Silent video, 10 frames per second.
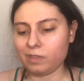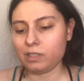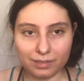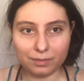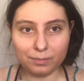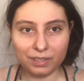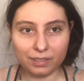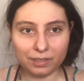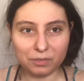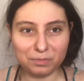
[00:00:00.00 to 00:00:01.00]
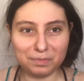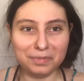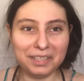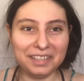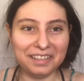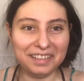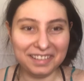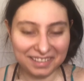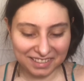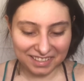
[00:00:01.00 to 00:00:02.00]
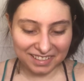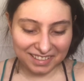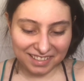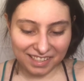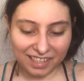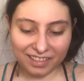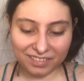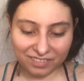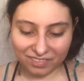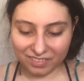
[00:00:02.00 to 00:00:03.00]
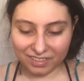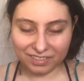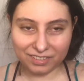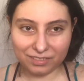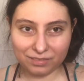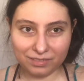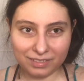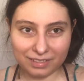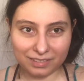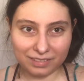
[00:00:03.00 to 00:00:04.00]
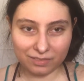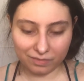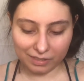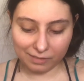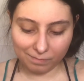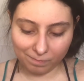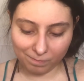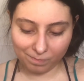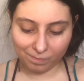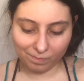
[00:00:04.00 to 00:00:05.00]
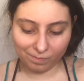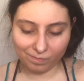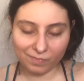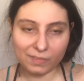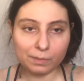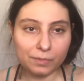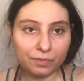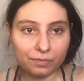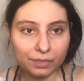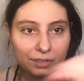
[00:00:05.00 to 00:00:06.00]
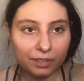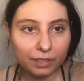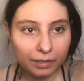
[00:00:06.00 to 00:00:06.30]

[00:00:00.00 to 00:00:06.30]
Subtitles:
Somebody help me. I don't know how to use this. Wait, let me figure it